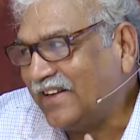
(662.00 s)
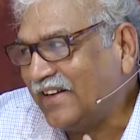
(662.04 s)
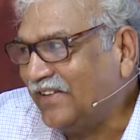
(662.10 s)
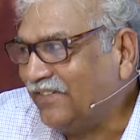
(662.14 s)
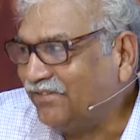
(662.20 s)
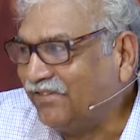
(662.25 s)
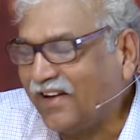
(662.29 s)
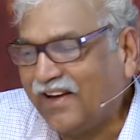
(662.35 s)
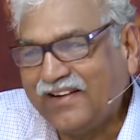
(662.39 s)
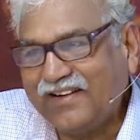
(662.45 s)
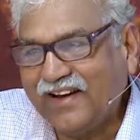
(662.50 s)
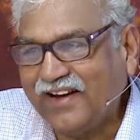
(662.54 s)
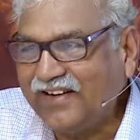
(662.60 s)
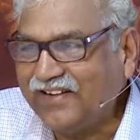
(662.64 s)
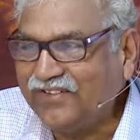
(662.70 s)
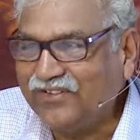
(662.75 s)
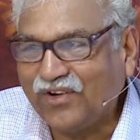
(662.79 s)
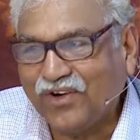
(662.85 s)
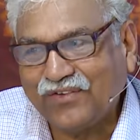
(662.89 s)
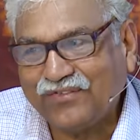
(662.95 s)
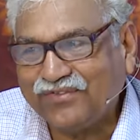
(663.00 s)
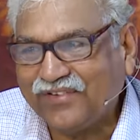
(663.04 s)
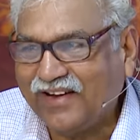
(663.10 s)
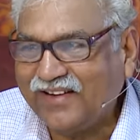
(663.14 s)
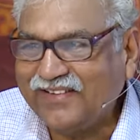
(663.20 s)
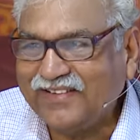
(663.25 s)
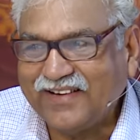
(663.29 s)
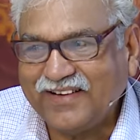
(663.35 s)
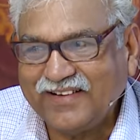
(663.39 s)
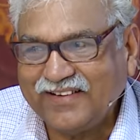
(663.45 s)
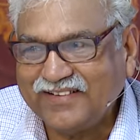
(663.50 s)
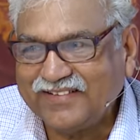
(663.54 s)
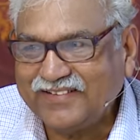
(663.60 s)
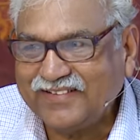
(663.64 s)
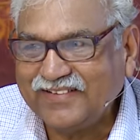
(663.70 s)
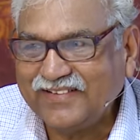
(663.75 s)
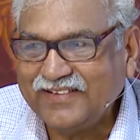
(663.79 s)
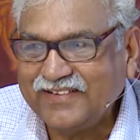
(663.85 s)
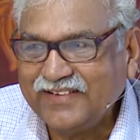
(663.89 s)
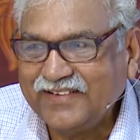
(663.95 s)
infinite nor finite.
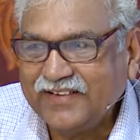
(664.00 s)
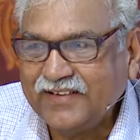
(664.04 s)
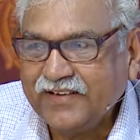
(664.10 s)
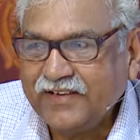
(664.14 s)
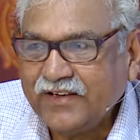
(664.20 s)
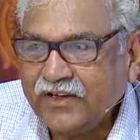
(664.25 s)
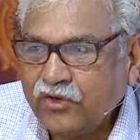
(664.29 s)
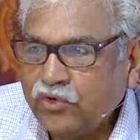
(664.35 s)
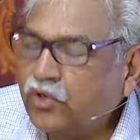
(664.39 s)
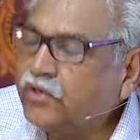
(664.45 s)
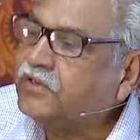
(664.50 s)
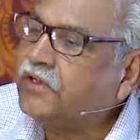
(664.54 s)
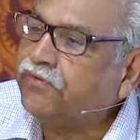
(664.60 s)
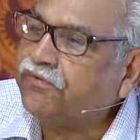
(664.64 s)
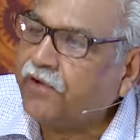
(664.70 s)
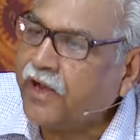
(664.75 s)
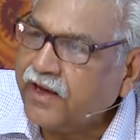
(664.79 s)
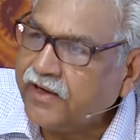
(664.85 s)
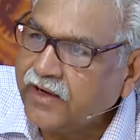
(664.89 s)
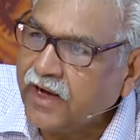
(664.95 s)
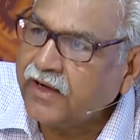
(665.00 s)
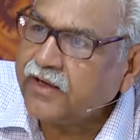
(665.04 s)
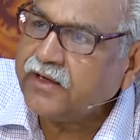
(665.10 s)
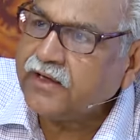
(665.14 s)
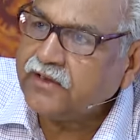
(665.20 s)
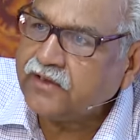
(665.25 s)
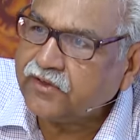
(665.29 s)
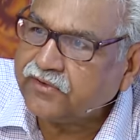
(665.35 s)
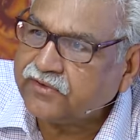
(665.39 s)
There's a finite in the